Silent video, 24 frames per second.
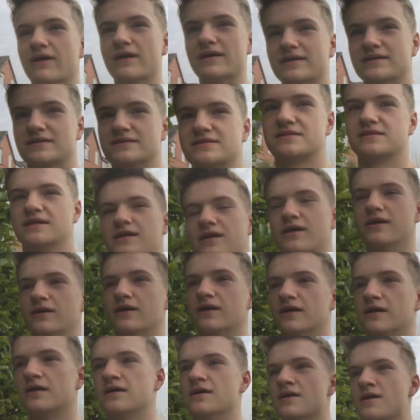ways, so.
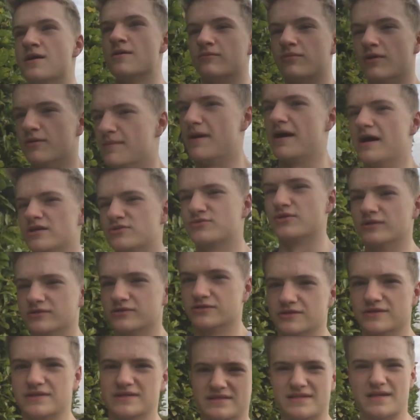But might as well
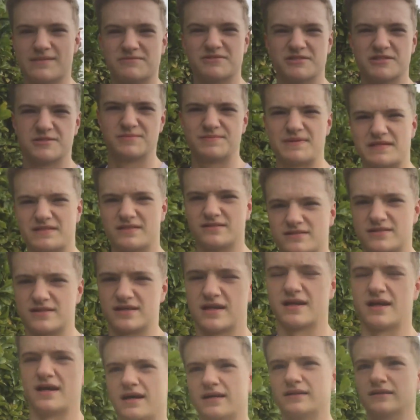do exams as best as I
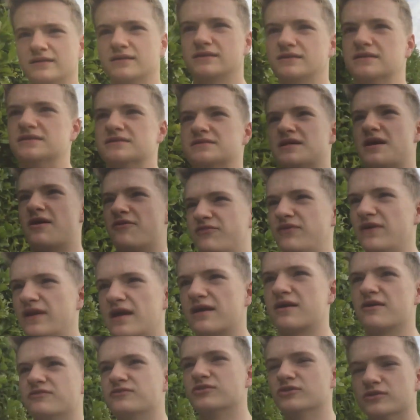can, because I feel
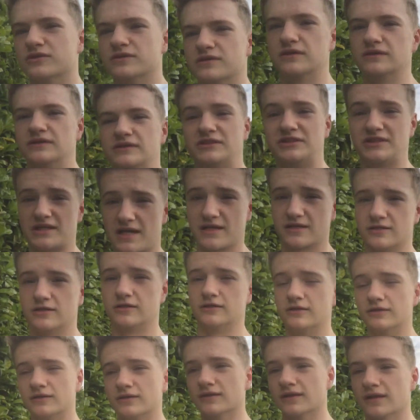like I've done jack
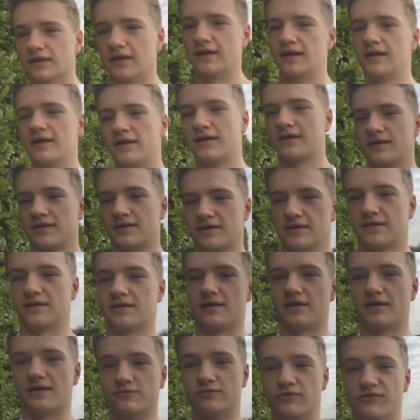all
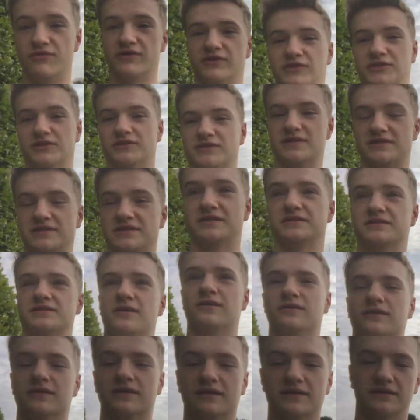revision in these
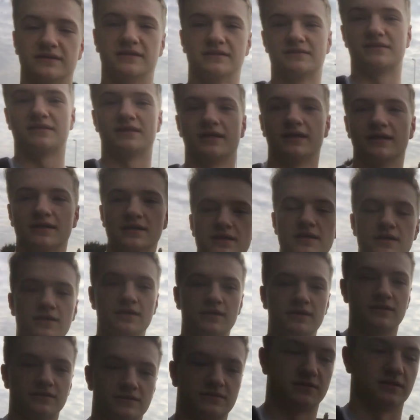holidays.
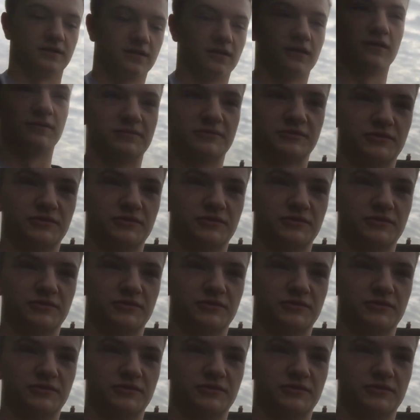So I'm going